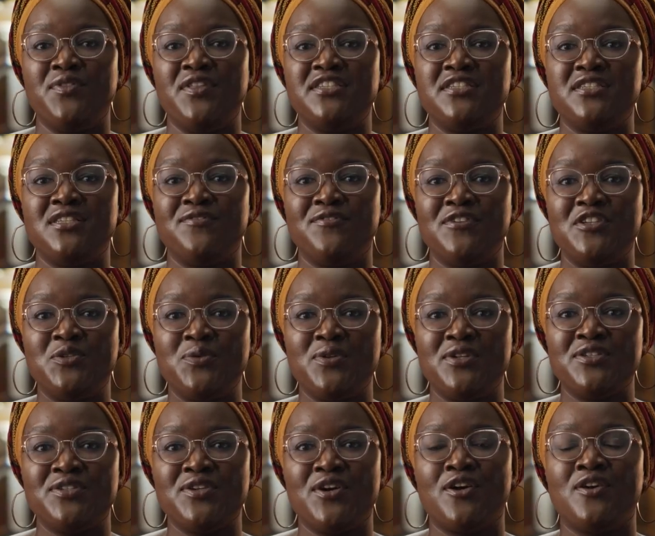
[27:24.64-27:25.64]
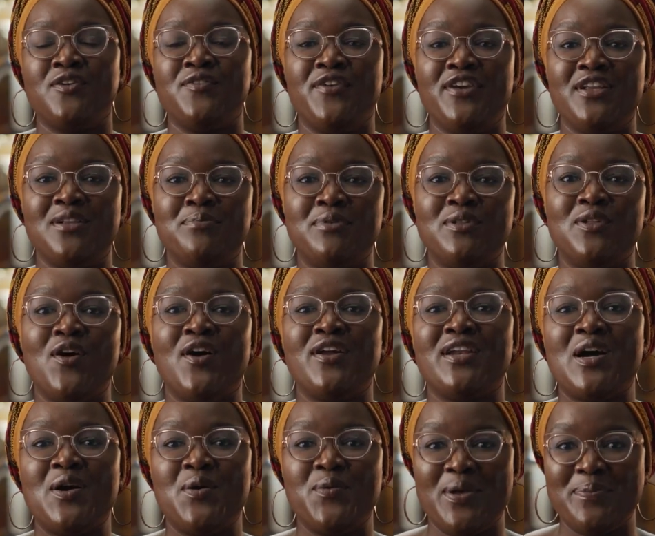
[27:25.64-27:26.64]
for these individuals are available
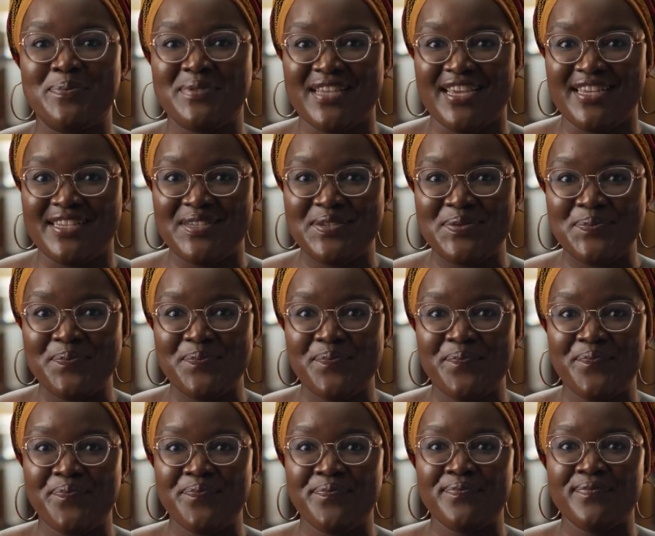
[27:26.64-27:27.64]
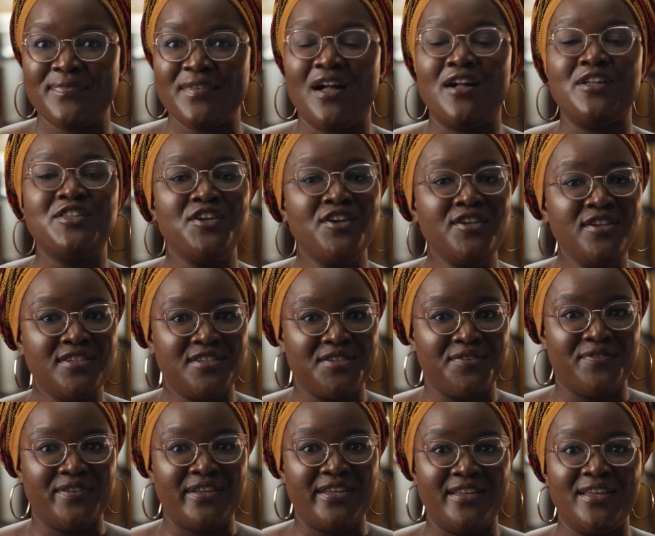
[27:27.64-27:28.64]
on our website.
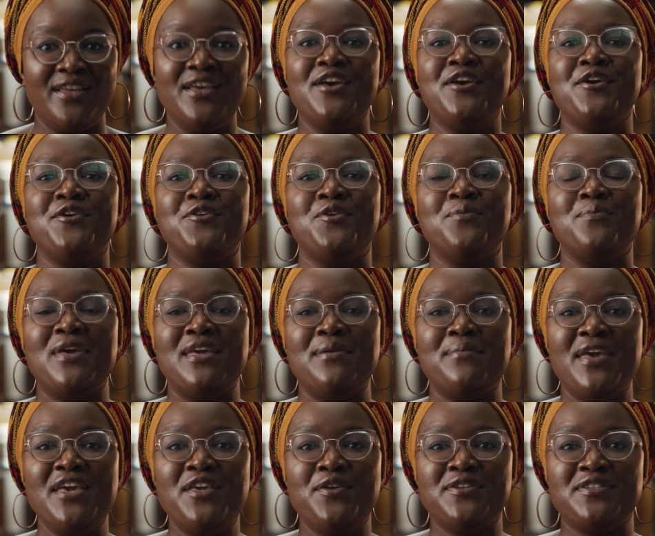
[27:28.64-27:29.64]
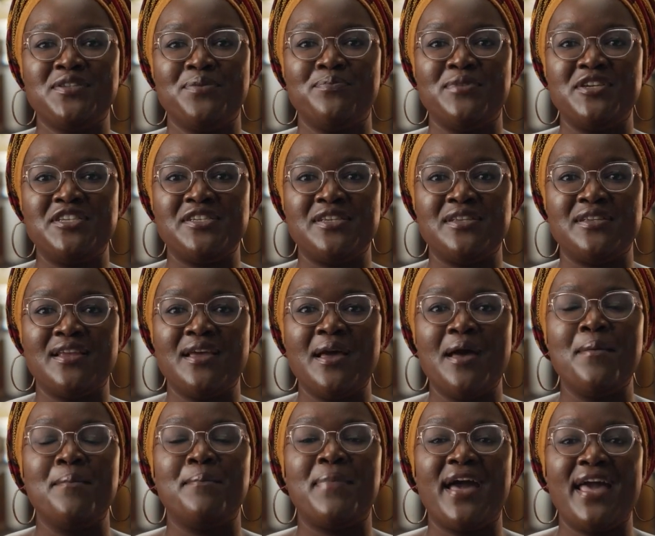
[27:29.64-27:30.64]
Alternatively, you may make your submission
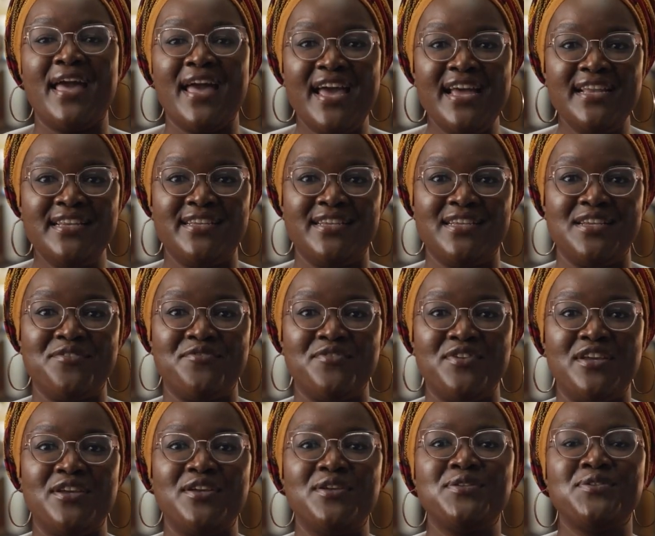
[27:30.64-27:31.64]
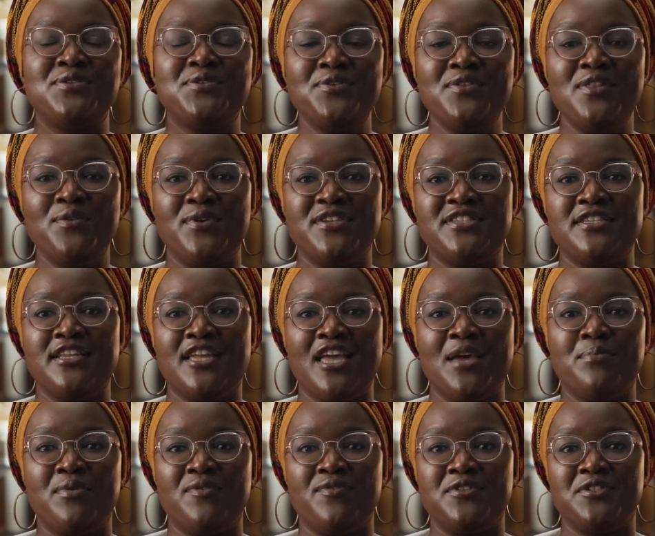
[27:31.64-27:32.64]
by hand delivery to the Western
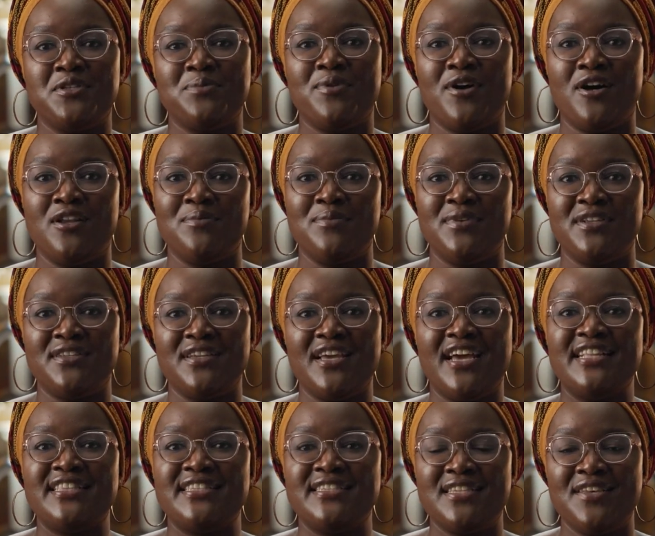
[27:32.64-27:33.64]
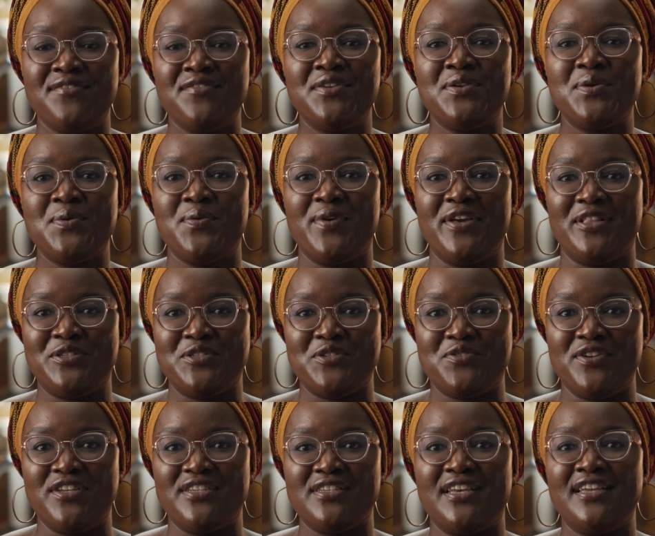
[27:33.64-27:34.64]
Cape Provincial Parliament at 7 Wales
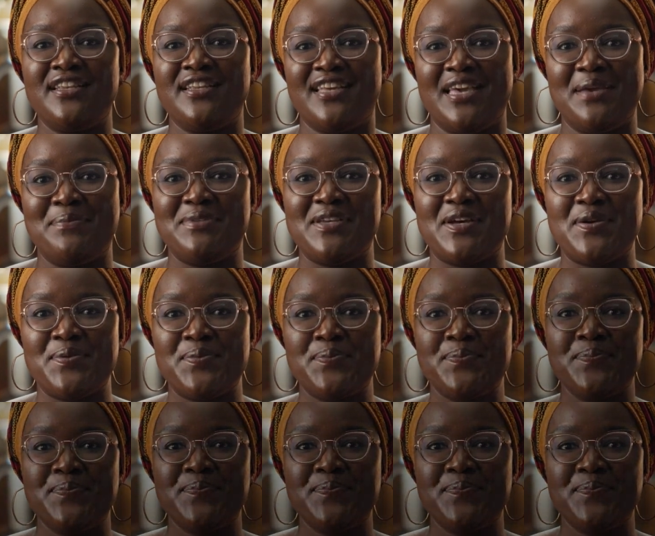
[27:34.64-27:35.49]
Street in Cape Town.